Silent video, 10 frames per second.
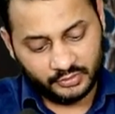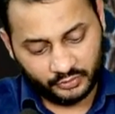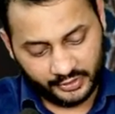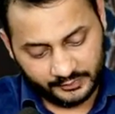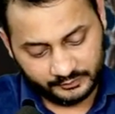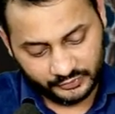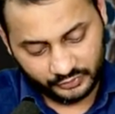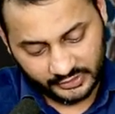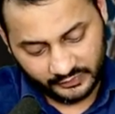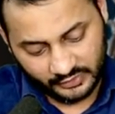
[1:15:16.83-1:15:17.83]
Okay,
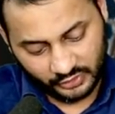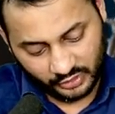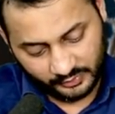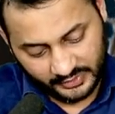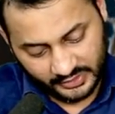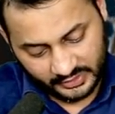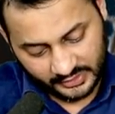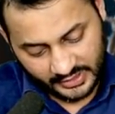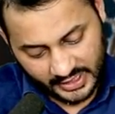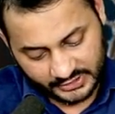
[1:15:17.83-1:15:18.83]
so there will not be a
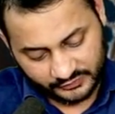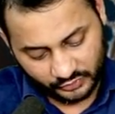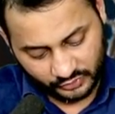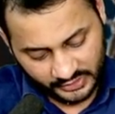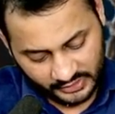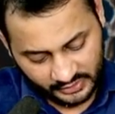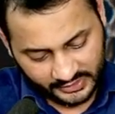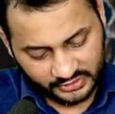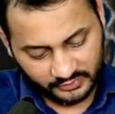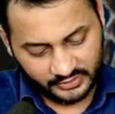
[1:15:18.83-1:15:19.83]
cash flow in
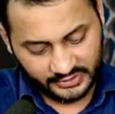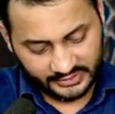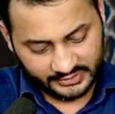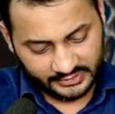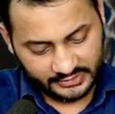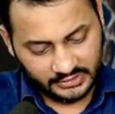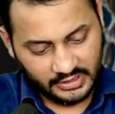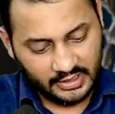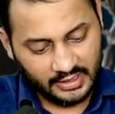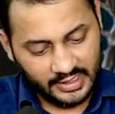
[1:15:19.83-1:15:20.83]
rest of the cases.
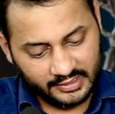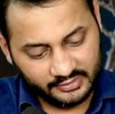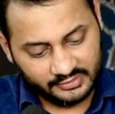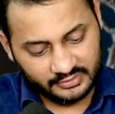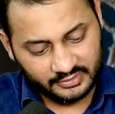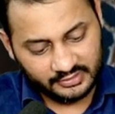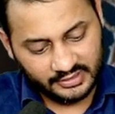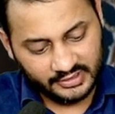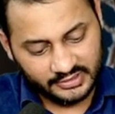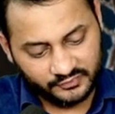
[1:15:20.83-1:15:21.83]
And the third
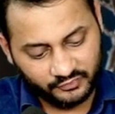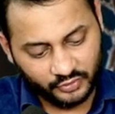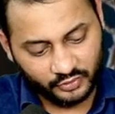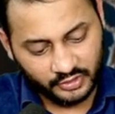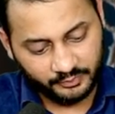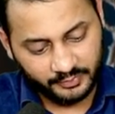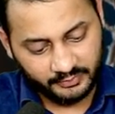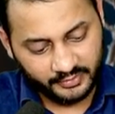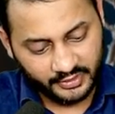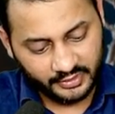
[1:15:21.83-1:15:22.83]
thing is floor
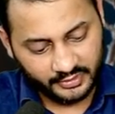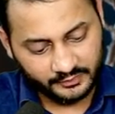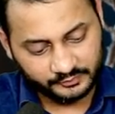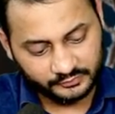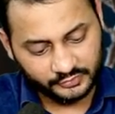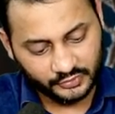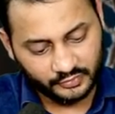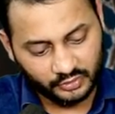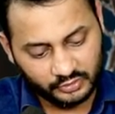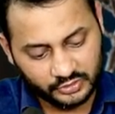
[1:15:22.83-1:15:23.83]
payment. You
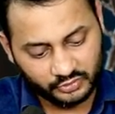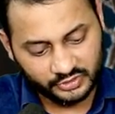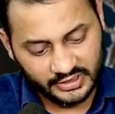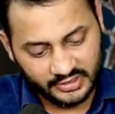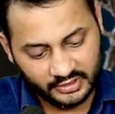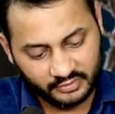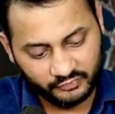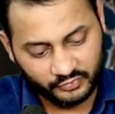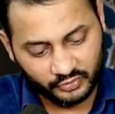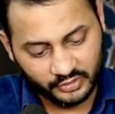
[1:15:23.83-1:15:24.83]
will also settle
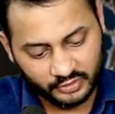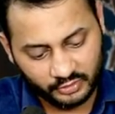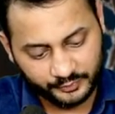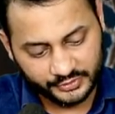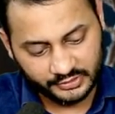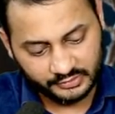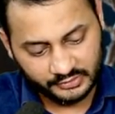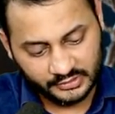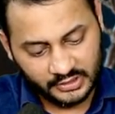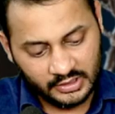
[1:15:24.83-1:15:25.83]
floor option,
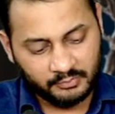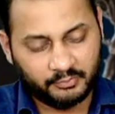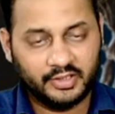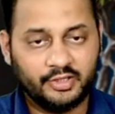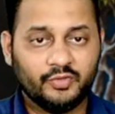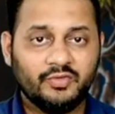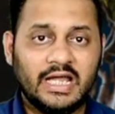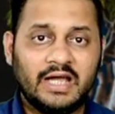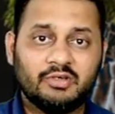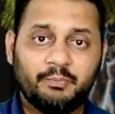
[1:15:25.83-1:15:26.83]
but you will
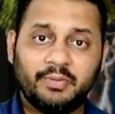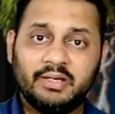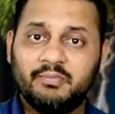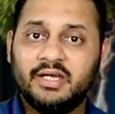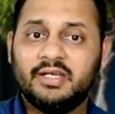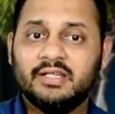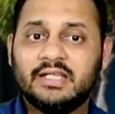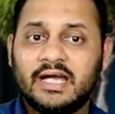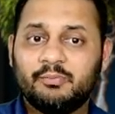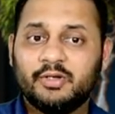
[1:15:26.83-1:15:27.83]
have a payment in
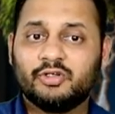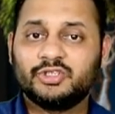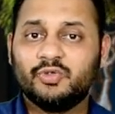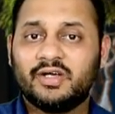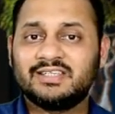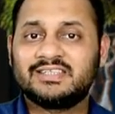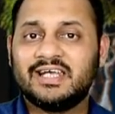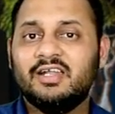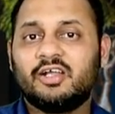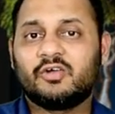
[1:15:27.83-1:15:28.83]
that because you are a
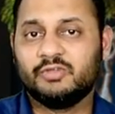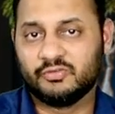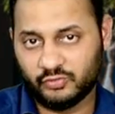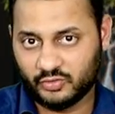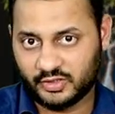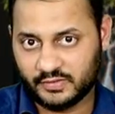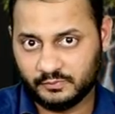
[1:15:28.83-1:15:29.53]
seller of the floor.